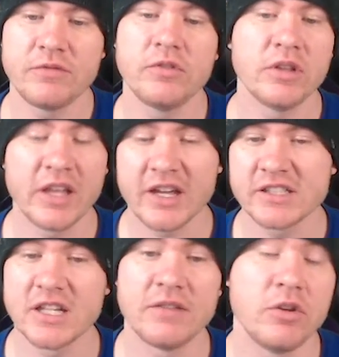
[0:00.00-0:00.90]
If you, like I
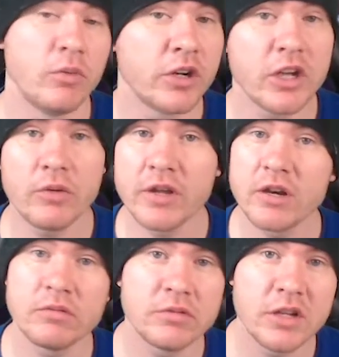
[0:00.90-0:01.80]
said, if you want to go in
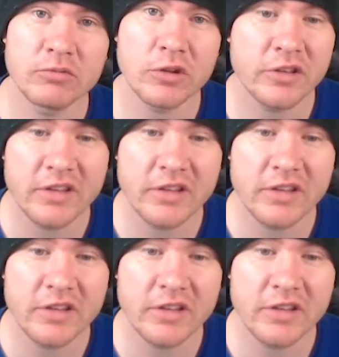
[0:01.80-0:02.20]
and, and, roll the